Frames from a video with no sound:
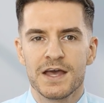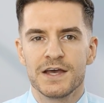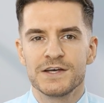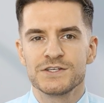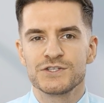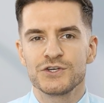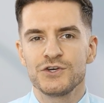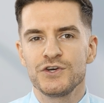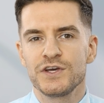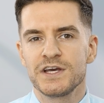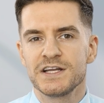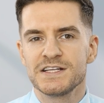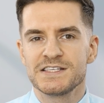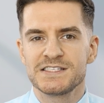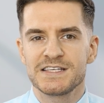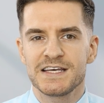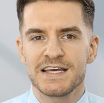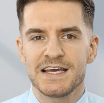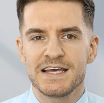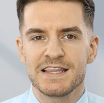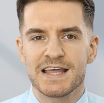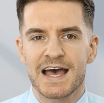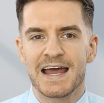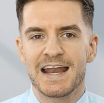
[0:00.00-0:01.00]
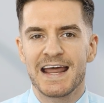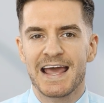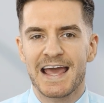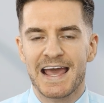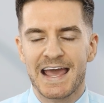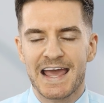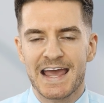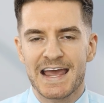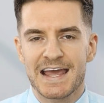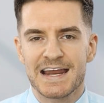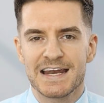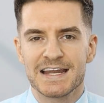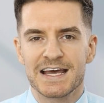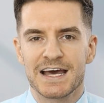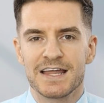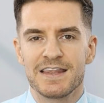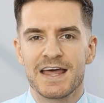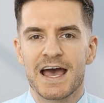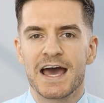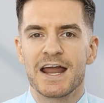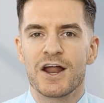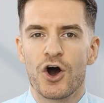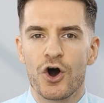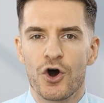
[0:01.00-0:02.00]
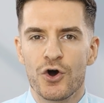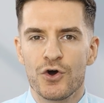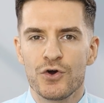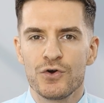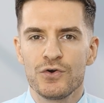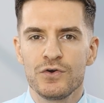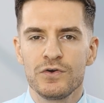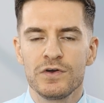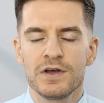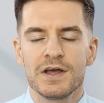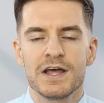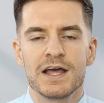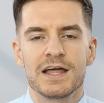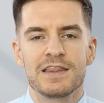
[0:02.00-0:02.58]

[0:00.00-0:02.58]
So you can see that N and that O,